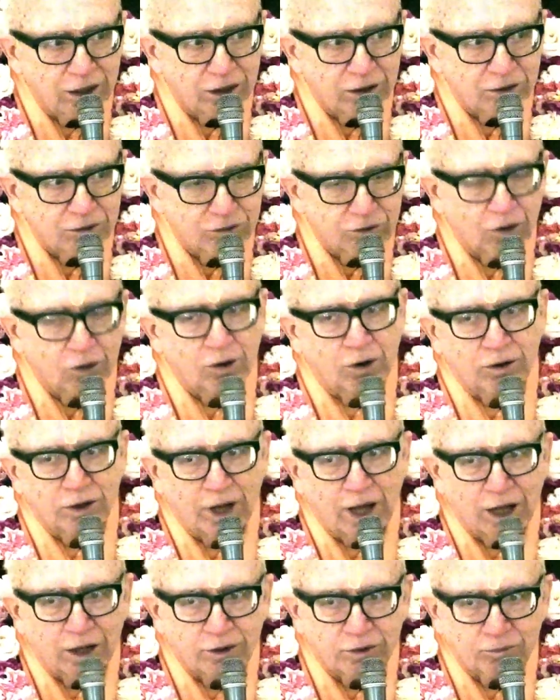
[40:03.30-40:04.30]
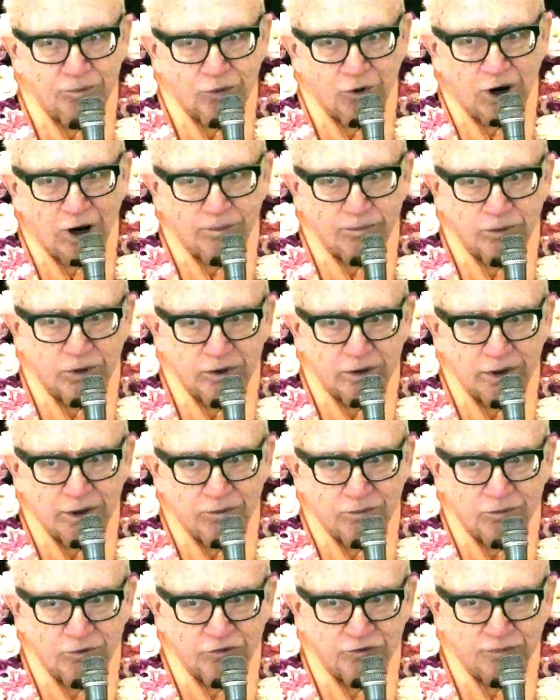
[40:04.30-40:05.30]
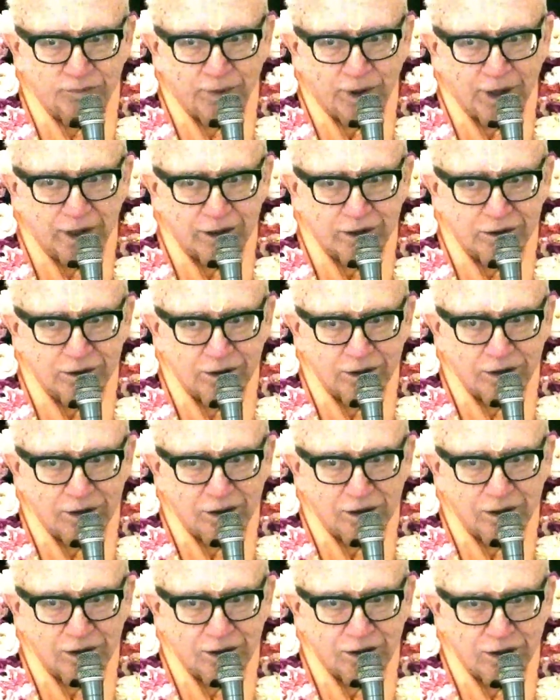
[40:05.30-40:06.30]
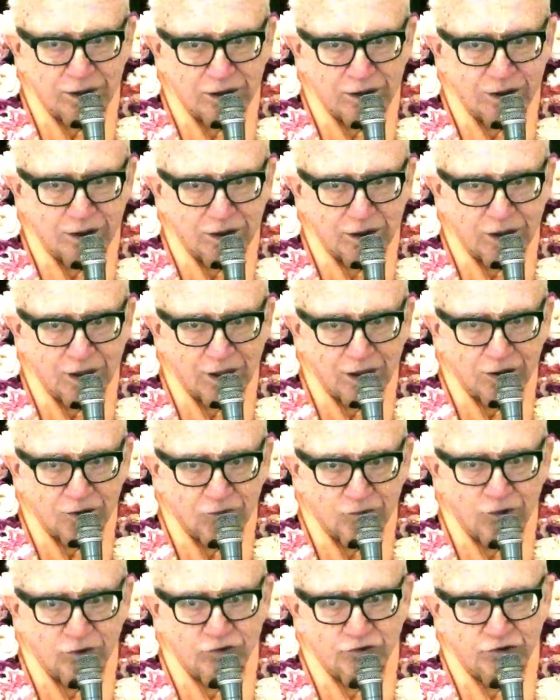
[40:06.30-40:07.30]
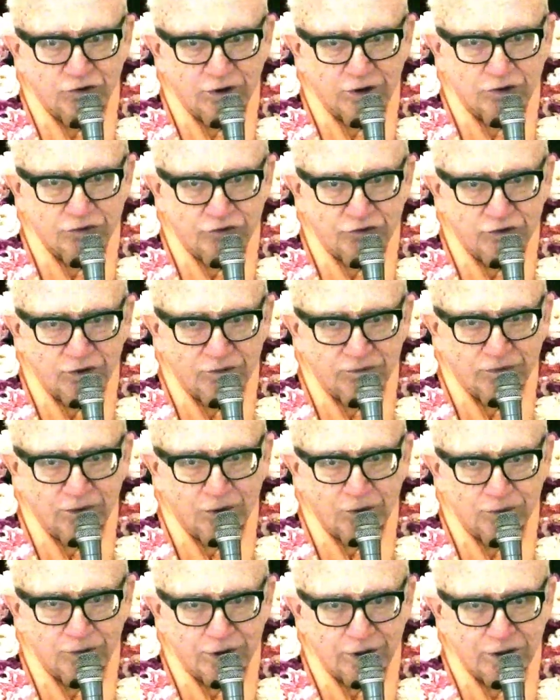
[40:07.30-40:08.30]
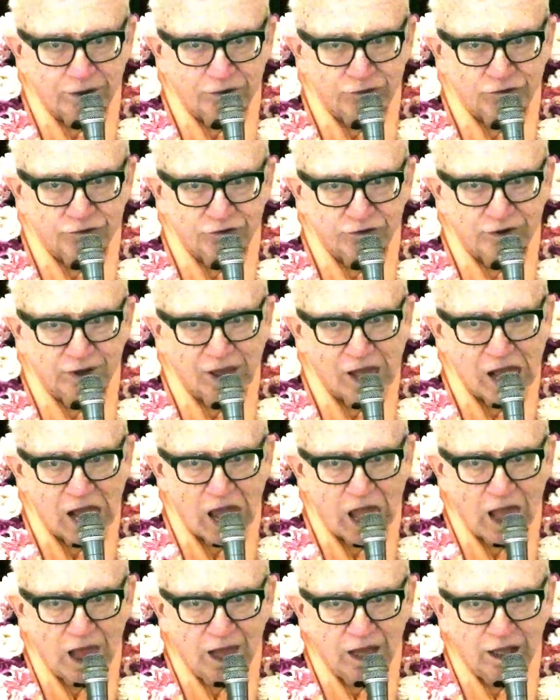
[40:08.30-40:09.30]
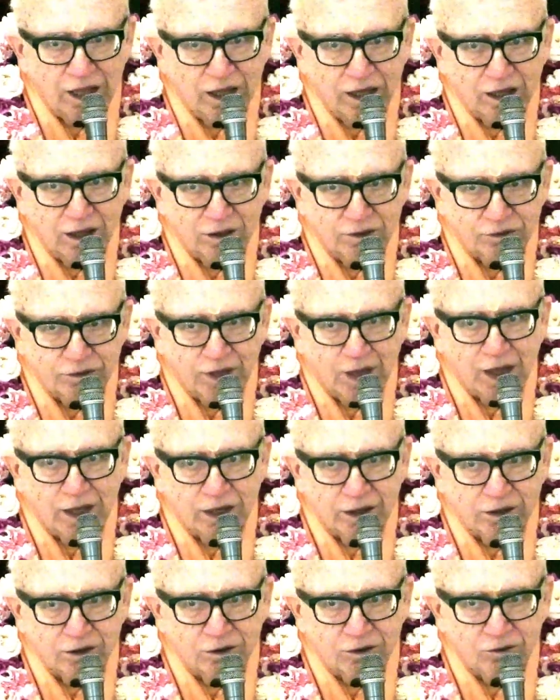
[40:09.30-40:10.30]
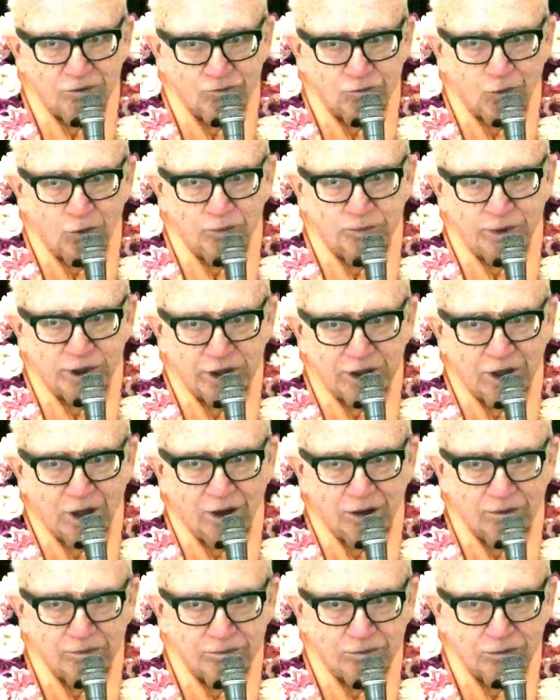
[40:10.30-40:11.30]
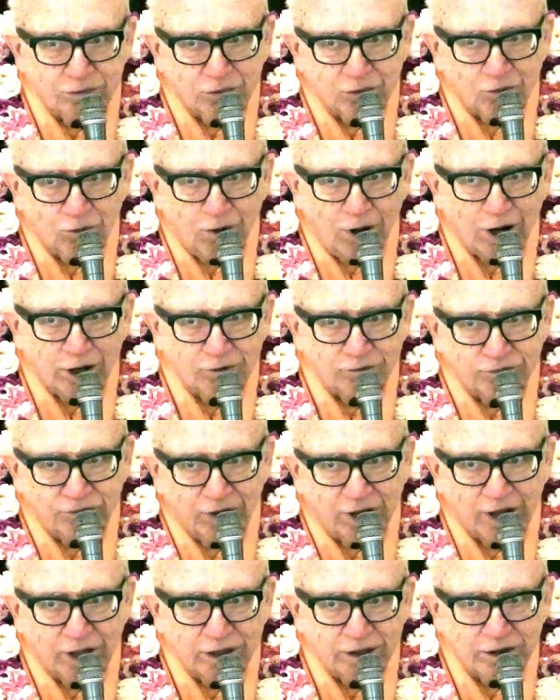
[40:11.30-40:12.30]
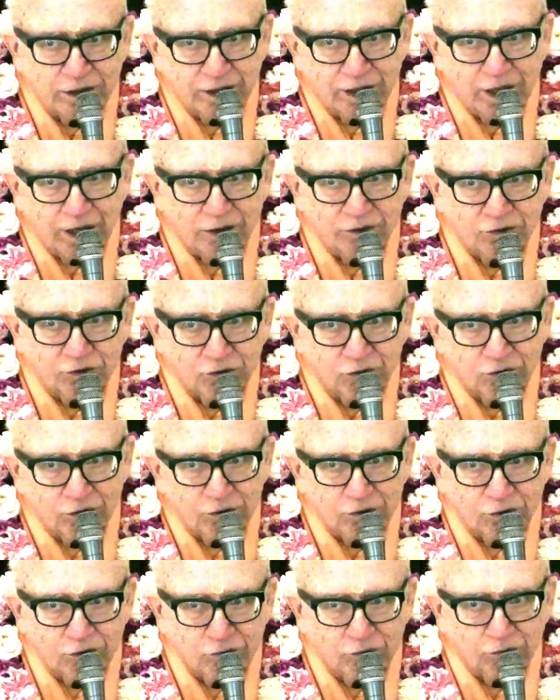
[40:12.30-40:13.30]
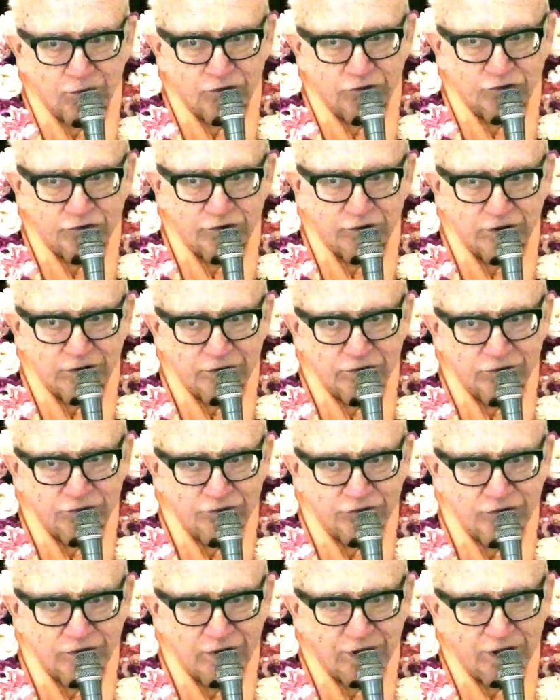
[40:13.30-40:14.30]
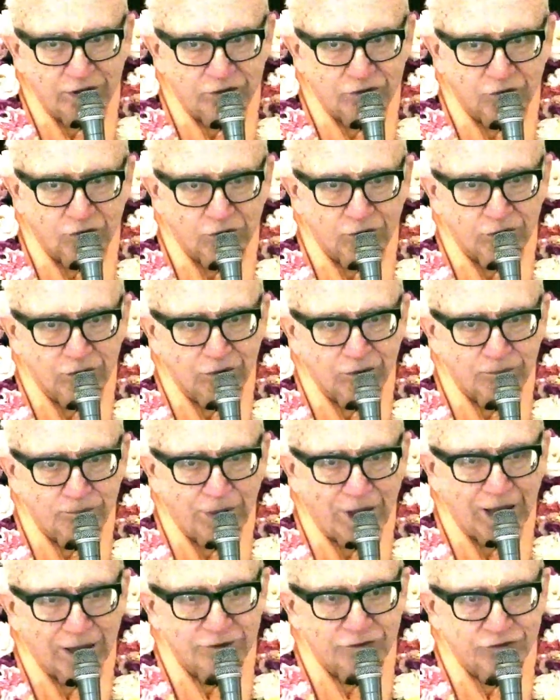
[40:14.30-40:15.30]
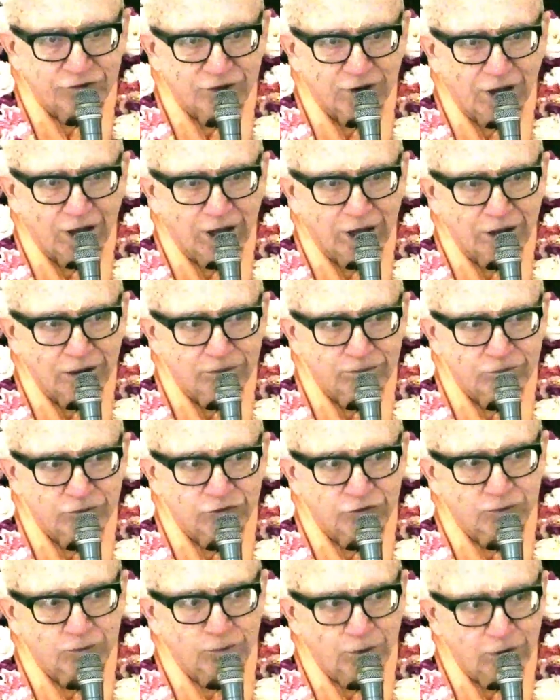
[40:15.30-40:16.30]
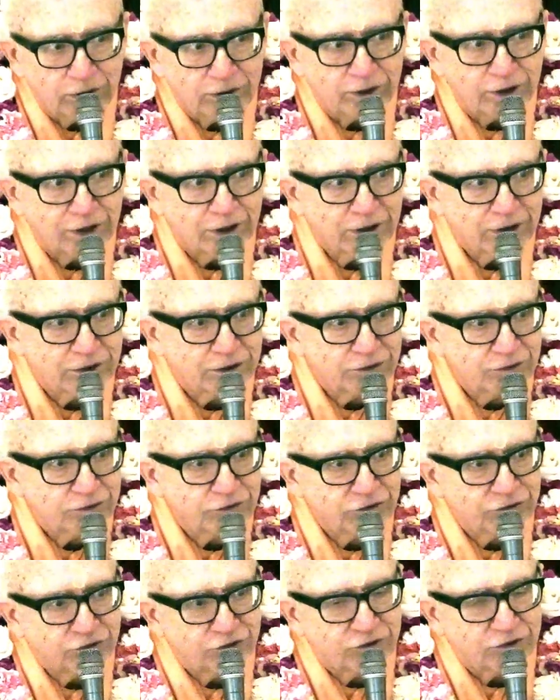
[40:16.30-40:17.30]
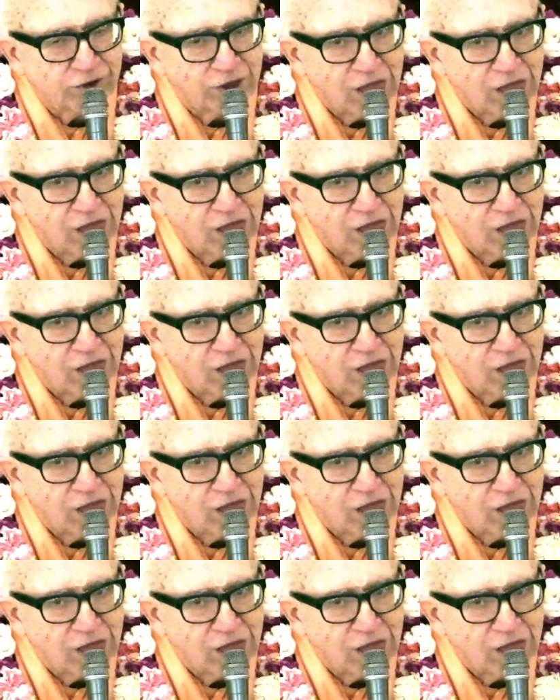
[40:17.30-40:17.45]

learn how to properly respect Krishna's devotees, then we will become qualified to enter Krishna's eternal pastimes with his